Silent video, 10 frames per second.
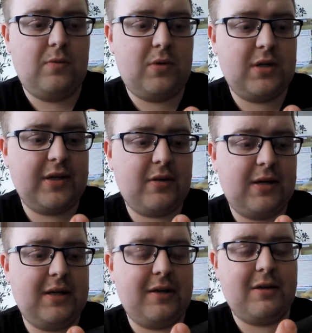What I
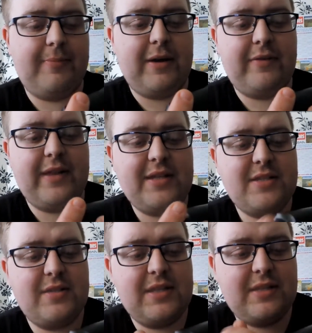quite like about
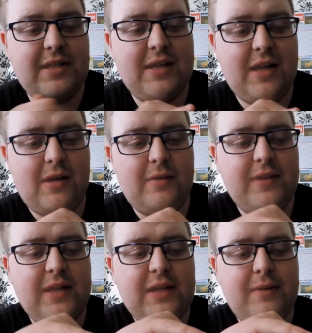this is that
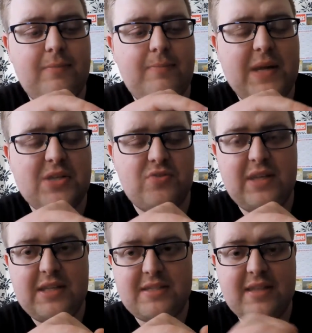the
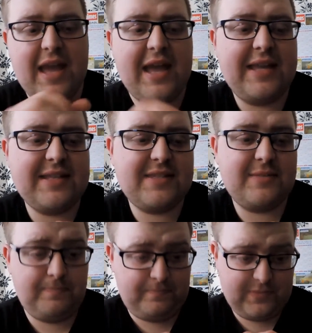battery is there.
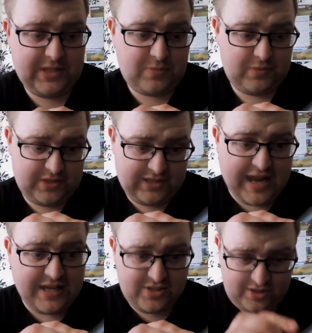This one's an
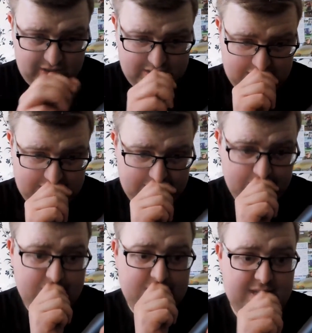Energizer.
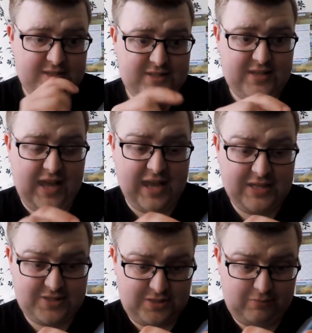It's an
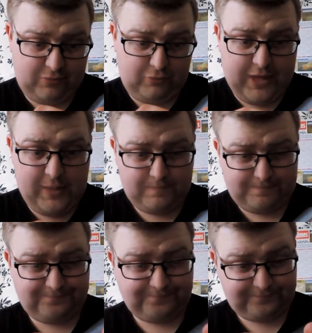A23,
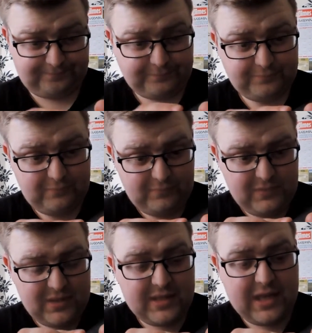
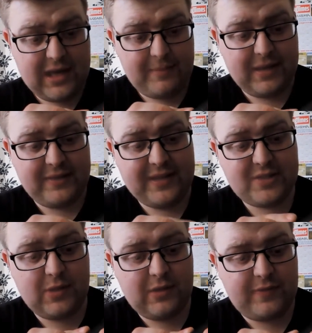and
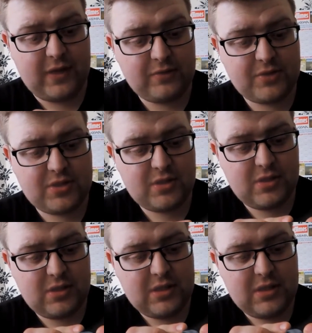they're 12 volts.